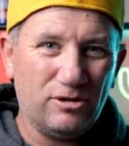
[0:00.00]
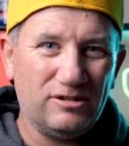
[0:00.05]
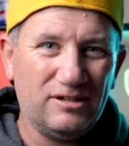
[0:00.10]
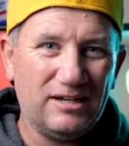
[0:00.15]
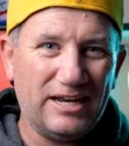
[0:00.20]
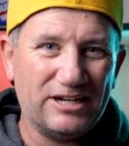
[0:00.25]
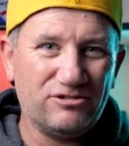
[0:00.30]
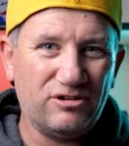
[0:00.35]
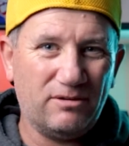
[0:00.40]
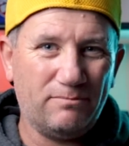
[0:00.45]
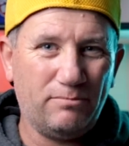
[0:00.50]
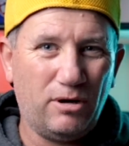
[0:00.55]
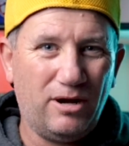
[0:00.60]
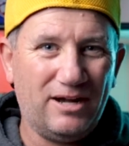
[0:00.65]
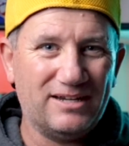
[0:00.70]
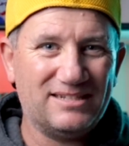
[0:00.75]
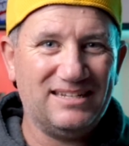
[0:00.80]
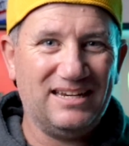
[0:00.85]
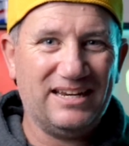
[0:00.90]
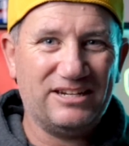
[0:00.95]
on electric
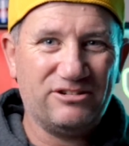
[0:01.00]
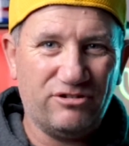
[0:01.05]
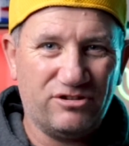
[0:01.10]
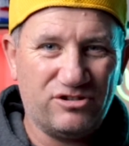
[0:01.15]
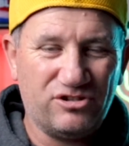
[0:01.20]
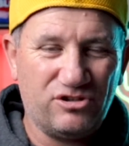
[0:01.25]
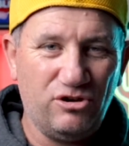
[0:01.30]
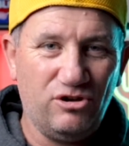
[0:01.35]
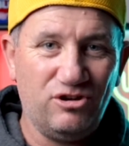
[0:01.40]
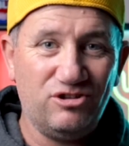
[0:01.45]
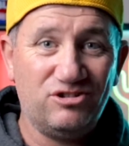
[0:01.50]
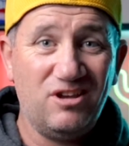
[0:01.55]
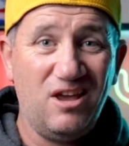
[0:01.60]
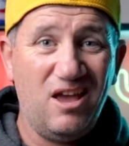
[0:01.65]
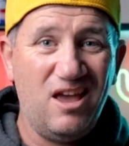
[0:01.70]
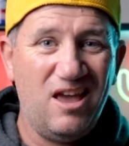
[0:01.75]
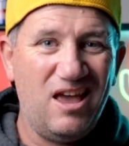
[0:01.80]
bikes and electric scooters.